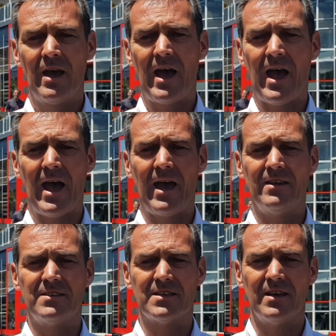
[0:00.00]

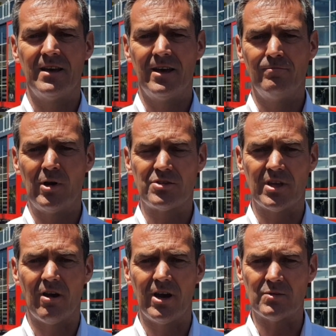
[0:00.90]
and uh, most of the
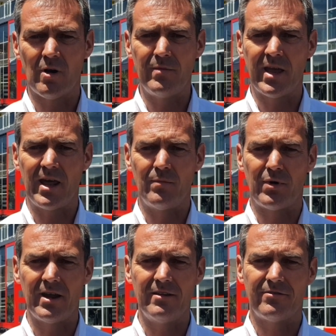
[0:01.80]
guys won't be getting a
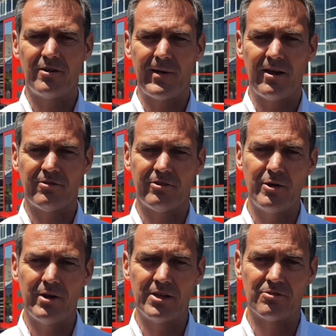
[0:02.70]
break for about
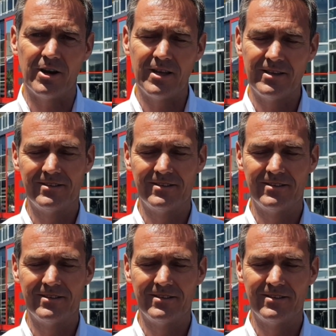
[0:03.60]
three weeks really.